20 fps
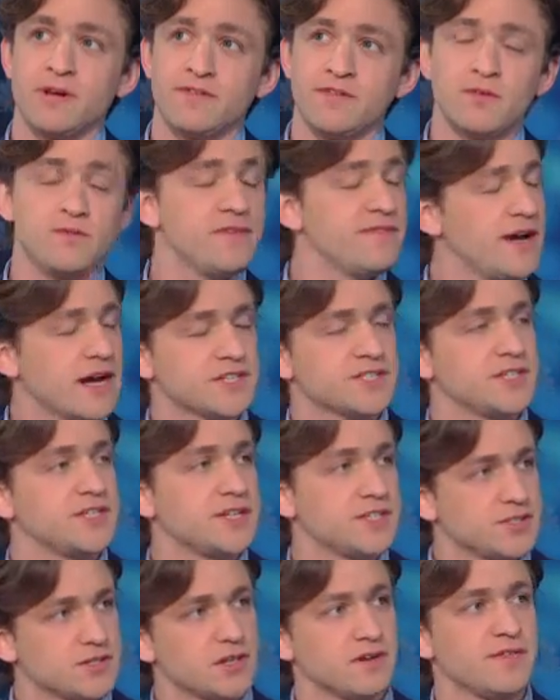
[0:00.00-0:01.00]
of it. We've actually
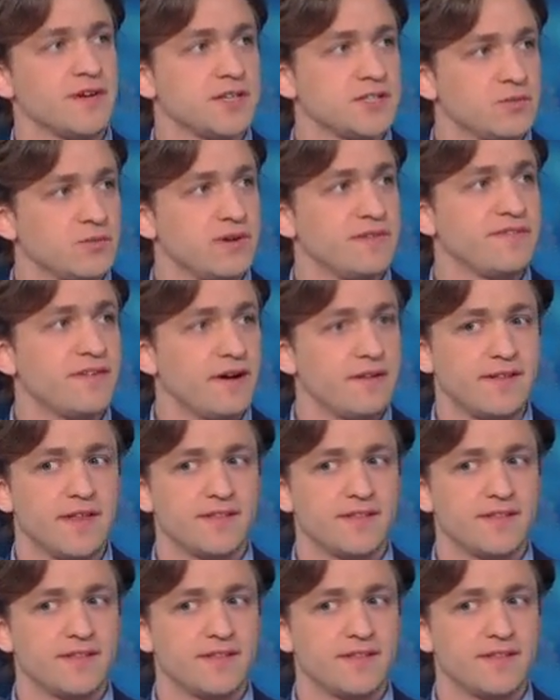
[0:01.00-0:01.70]
done surveys and we found